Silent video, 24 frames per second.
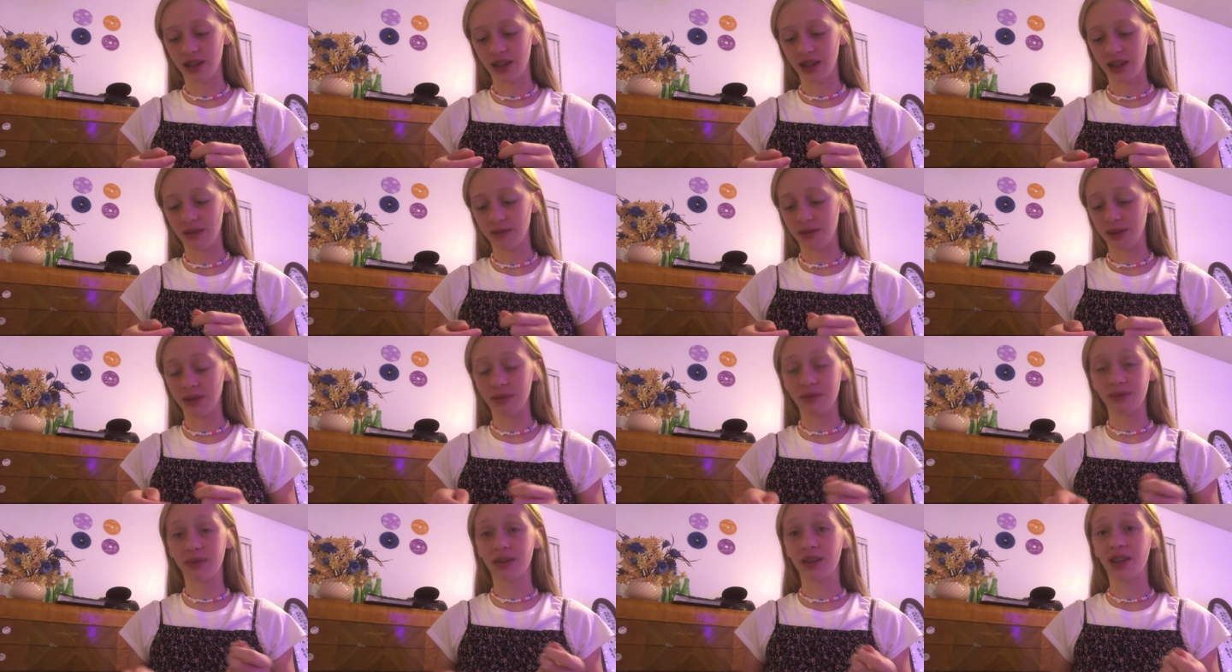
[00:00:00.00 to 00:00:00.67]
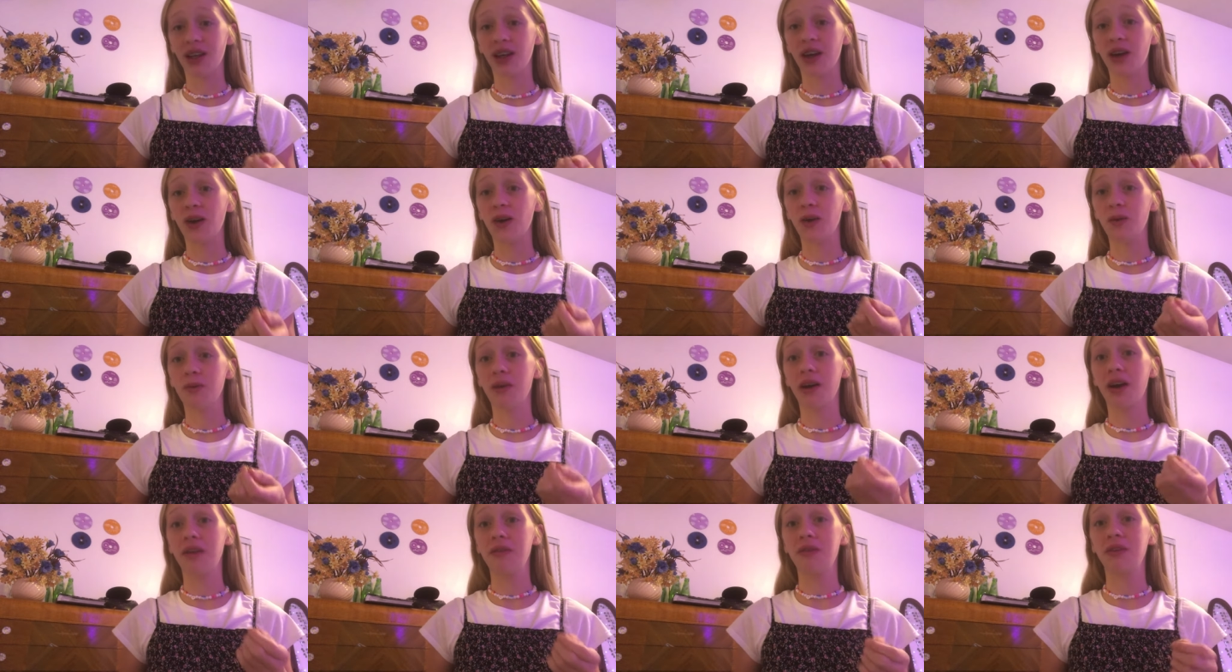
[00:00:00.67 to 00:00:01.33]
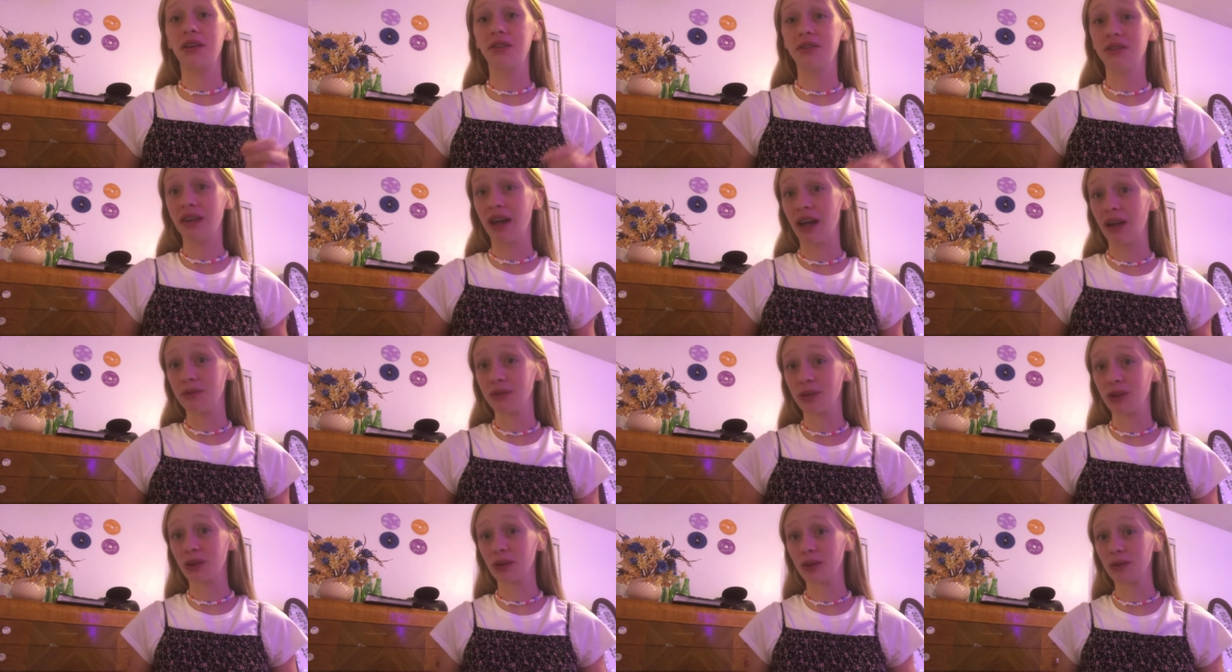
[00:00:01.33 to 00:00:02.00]
I hope I have enough time
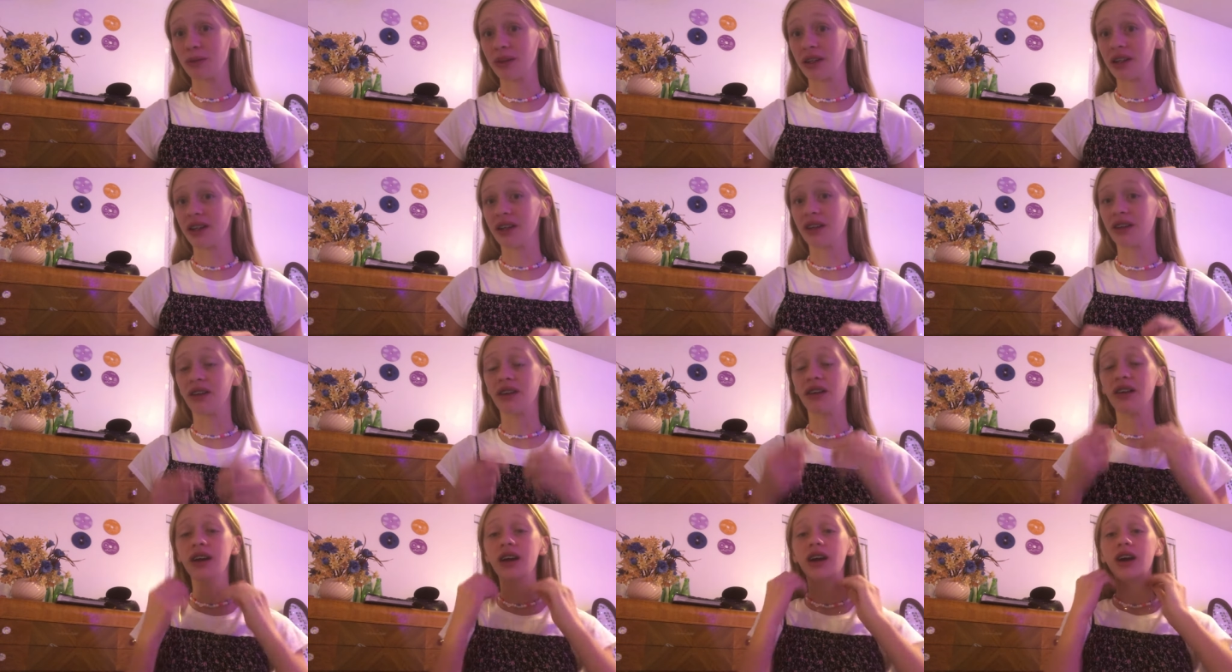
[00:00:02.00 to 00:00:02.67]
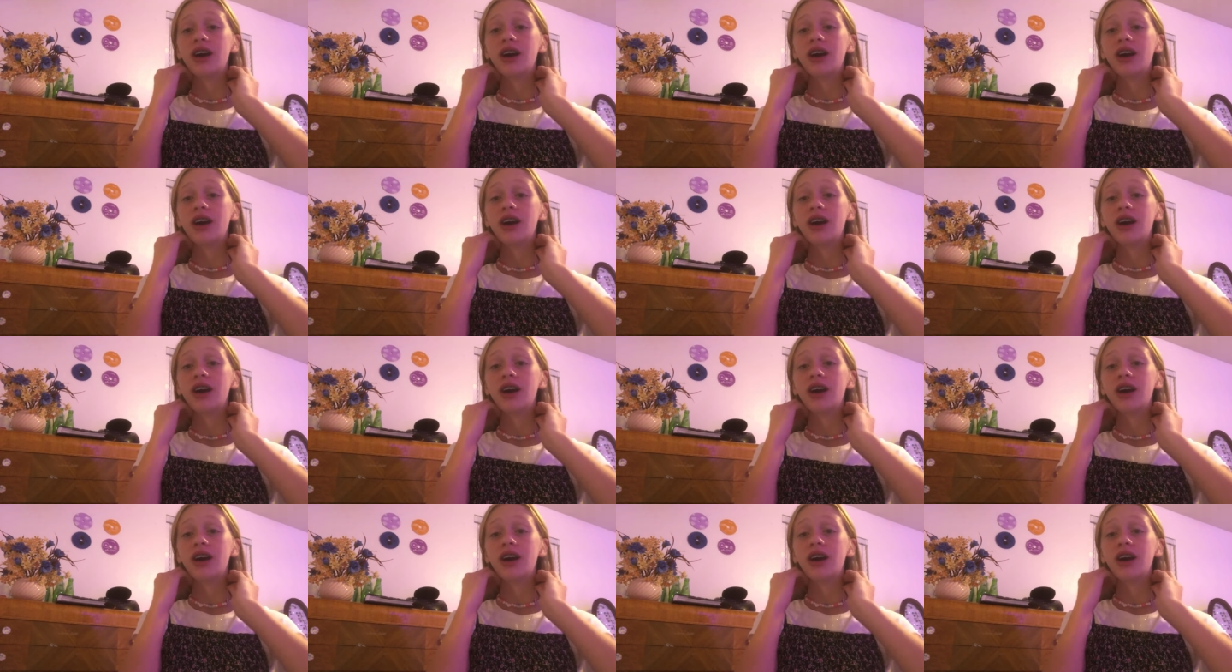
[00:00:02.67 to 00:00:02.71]
to curl my hair.